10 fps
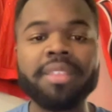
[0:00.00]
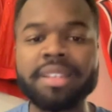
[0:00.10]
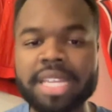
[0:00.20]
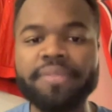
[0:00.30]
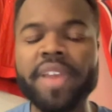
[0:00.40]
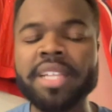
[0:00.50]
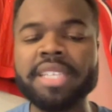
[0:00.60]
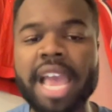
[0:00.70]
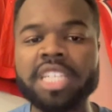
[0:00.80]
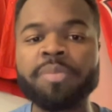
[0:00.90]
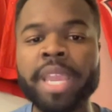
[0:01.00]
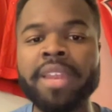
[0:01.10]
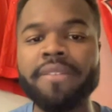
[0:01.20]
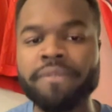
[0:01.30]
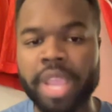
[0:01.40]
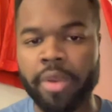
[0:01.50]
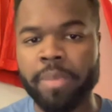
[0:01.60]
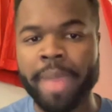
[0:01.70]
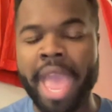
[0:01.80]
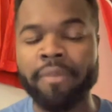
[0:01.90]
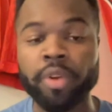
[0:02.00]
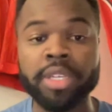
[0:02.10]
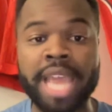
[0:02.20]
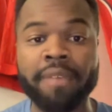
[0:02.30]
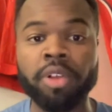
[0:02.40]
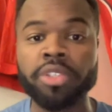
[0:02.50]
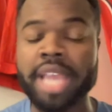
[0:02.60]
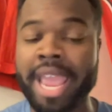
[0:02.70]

The defense has been very bad for Devils,